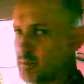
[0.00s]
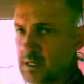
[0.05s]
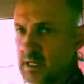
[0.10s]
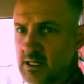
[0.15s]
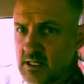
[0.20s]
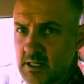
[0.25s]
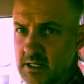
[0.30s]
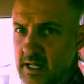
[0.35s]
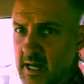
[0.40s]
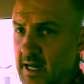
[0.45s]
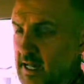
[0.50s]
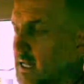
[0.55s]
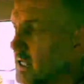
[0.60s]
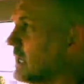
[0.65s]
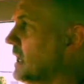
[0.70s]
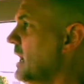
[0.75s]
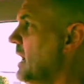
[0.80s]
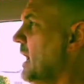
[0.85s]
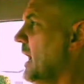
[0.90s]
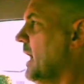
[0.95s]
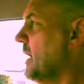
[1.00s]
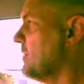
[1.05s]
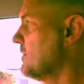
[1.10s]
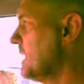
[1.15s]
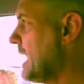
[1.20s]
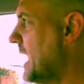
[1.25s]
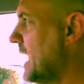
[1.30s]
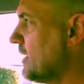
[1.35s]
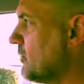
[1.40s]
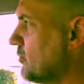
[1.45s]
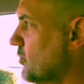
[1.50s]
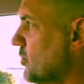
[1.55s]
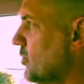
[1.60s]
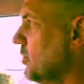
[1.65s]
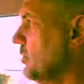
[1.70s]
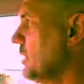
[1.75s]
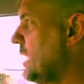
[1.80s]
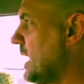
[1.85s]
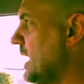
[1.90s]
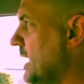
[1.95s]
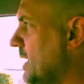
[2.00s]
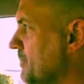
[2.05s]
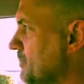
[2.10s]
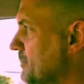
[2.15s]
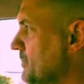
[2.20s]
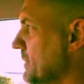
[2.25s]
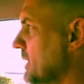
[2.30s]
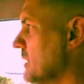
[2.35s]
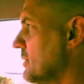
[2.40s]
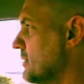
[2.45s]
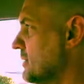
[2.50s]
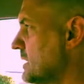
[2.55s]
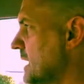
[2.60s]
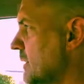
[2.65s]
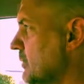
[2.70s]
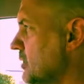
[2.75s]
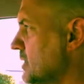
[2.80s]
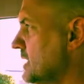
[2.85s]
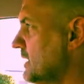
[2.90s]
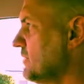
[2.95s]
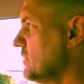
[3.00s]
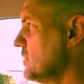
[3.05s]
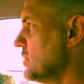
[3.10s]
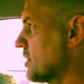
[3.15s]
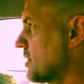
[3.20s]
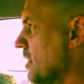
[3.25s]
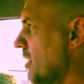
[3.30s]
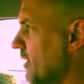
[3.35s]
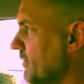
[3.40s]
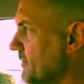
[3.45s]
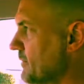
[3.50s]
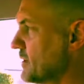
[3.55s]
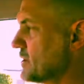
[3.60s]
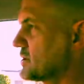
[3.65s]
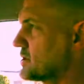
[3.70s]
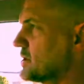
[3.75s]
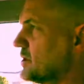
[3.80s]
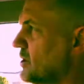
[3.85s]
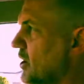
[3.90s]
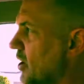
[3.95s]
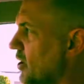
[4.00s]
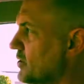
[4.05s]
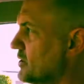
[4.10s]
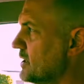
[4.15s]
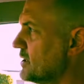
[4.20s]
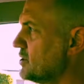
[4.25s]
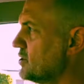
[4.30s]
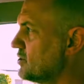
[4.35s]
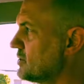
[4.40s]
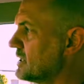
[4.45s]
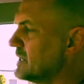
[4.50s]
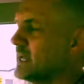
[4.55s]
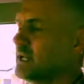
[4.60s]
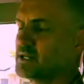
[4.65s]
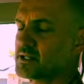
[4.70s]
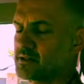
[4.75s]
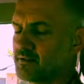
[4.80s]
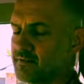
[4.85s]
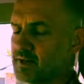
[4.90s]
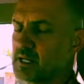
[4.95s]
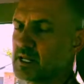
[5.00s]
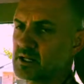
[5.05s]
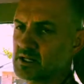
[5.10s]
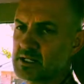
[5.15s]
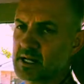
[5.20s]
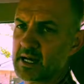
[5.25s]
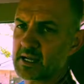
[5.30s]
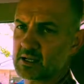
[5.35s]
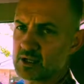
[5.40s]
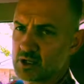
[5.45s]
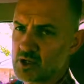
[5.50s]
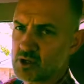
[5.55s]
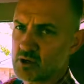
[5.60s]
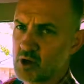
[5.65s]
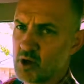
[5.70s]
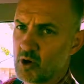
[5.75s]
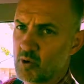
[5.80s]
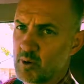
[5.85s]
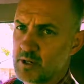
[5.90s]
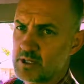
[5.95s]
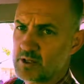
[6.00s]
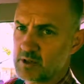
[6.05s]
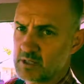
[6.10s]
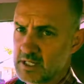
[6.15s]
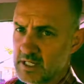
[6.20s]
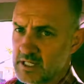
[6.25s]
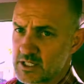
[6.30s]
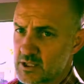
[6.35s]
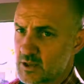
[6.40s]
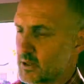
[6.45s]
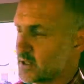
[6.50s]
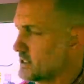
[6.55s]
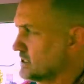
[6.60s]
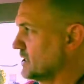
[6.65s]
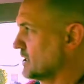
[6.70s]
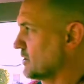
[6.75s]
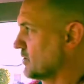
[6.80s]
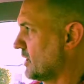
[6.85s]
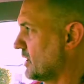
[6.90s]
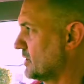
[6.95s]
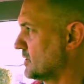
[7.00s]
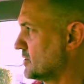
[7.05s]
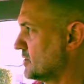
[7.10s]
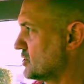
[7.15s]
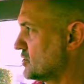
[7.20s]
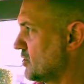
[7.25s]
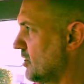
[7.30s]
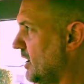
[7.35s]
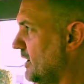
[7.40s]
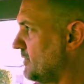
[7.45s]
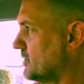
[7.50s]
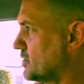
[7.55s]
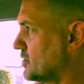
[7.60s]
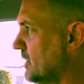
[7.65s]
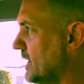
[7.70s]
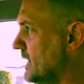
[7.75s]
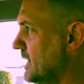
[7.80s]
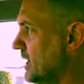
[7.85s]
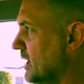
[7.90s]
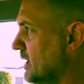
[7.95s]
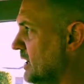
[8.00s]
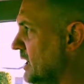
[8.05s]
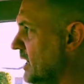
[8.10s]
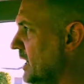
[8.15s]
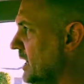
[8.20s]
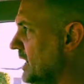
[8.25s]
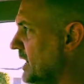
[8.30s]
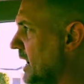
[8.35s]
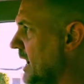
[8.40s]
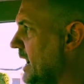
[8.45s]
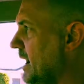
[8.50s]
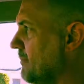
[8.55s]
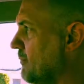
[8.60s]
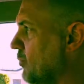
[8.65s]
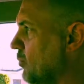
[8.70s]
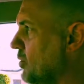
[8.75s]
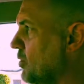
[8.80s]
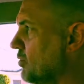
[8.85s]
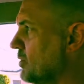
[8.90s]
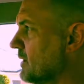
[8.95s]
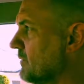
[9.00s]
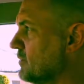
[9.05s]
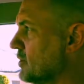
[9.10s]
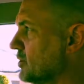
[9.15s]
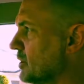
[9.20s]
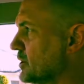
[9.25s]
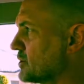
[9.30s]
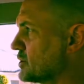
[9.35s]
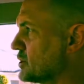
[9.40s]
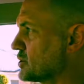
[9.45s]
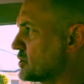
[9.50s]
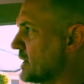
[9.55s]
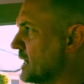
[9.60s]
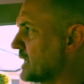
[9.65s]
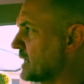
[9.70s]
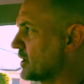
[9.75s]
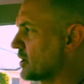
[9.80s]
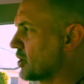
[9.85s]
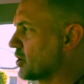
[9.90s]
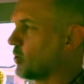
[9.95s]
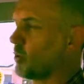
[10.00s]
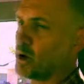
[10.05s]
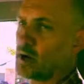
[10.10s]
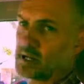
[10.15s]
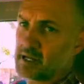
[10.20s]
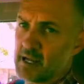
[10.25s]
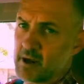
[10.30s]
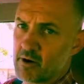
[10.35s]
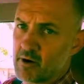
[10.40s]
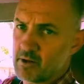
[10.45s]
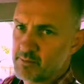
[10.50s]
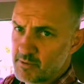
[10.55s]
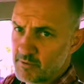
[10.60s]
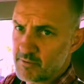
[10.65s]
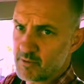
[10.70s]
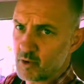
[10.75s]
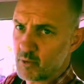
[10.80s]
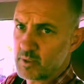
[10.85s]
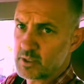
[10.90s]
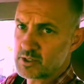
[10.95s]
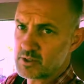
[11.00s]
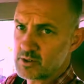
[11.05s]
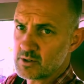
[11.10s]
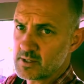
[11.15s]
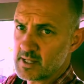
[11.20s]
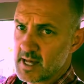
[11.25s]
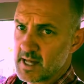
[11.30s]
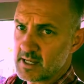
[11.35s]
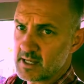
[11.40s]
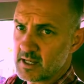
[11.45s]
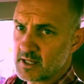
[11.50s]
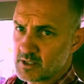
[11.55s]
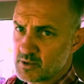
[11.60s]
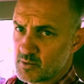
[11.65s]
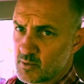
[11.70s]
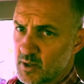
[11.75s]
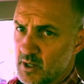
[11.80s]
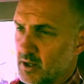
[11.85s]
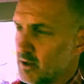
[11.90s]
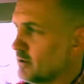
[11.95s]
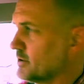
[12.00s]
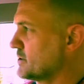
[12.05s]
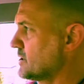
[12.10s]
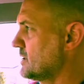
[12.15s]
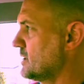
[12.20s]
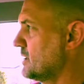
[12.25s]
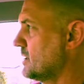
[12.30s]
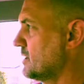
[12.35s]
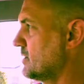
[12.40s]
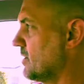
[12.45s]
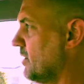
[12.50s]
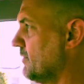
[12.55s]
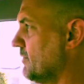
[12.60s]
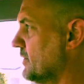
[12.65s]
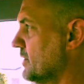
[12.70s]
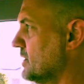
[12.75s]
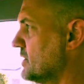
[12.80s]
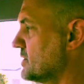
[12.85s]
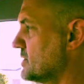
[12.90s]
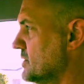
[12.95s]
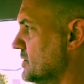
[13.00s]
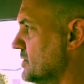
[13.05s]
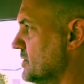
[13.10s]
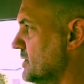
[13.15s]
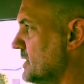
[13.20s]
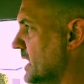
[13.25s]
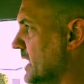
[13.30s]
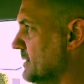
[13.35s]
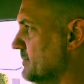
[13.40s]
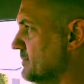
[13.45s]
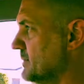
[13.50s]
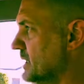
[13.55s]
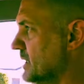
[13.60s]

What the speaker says: be indicating, and that will give you the confidence to know that you can intervene and take control when you need to as an accredited driver trainer. We'll give you lots of training in a quiet area before we do that as well, so that you're confident to do that.